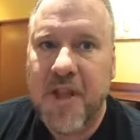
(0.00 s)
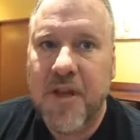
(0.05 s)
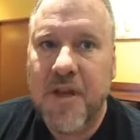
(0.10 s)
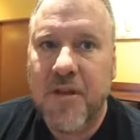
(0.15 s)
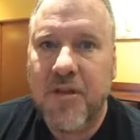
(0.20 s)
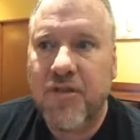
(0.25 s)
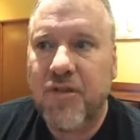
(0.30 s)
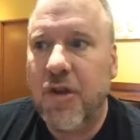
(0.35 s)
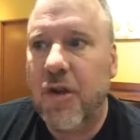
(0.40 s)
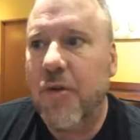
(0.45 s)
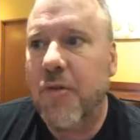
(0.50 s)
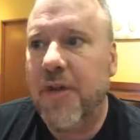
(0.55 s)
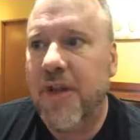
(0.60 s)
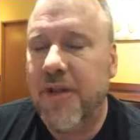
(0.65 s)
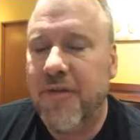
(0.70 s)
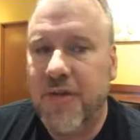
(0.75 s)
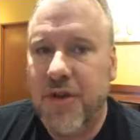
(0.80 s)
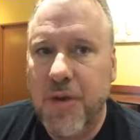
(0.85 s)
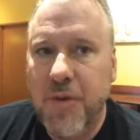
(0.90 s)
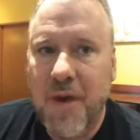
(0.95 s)
So
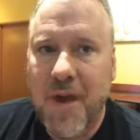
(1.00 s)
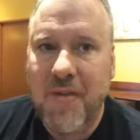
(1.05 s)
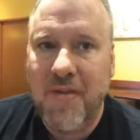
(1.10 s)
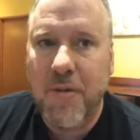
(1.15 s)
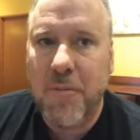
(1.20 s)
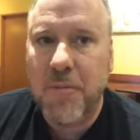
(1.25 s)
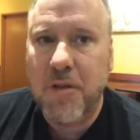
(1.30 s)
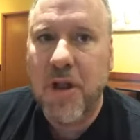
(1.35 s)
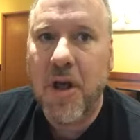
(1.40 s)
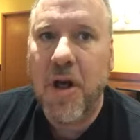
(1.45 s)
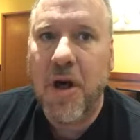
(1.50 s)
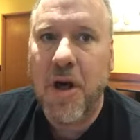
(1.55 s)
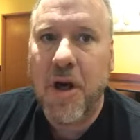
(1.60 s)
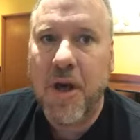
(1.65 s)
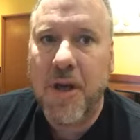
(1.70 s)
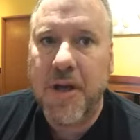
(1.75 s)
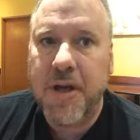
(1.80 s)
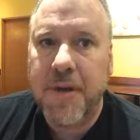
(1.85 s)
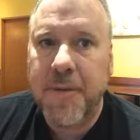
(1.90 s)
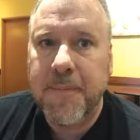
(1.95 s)
if you have a
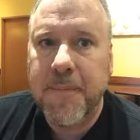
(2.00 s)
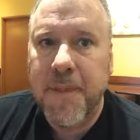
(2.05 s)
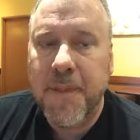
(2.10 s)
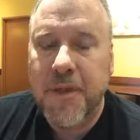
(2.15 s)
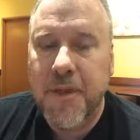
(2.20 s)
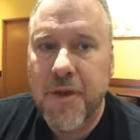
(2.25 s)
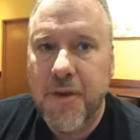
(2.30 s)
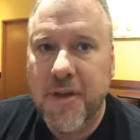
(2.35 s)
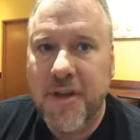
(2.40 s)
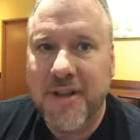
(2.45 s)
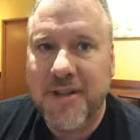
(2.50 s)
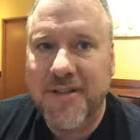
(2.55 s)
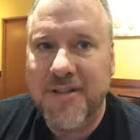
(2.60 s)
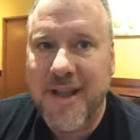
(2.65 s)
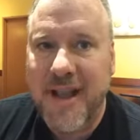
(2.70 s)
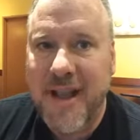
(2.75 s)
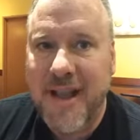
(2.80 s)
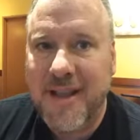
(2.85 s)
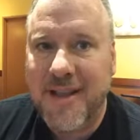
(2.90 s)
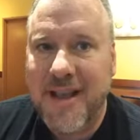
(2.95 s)
blog, you can
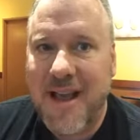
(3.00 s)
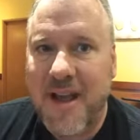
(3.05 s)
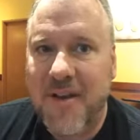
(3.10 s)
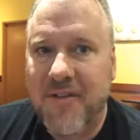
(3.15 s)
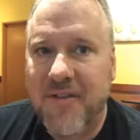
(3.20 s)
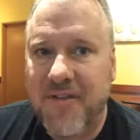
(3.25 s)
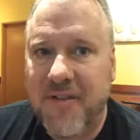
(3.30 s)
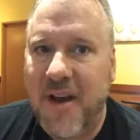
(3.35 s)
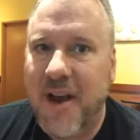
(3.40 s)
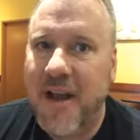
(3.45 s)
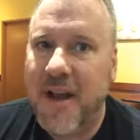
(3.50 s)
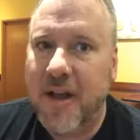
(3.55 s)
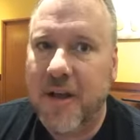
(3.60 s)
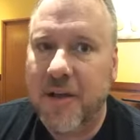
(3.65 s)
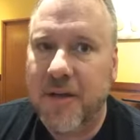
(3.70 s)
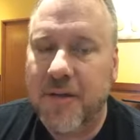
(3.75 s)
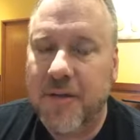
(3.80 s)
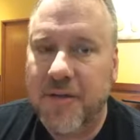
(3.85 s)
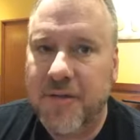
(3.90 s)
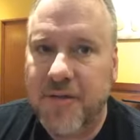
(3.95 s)
take that
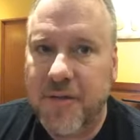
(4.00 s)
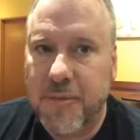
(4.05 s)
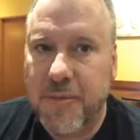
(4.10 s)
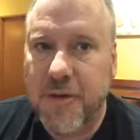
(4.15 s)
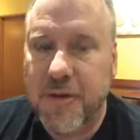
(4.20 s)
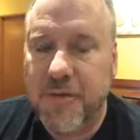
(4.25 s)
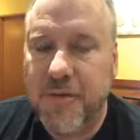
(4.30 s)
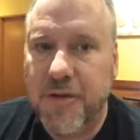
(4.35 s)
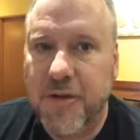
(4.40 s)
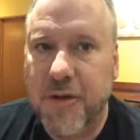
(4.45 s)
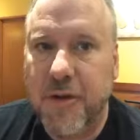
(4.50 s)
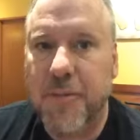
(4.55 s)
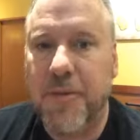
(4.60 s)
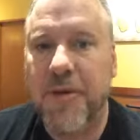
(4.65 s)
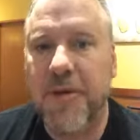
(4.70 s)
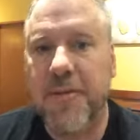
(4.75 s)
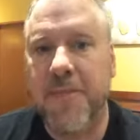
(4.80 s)
file from YouTube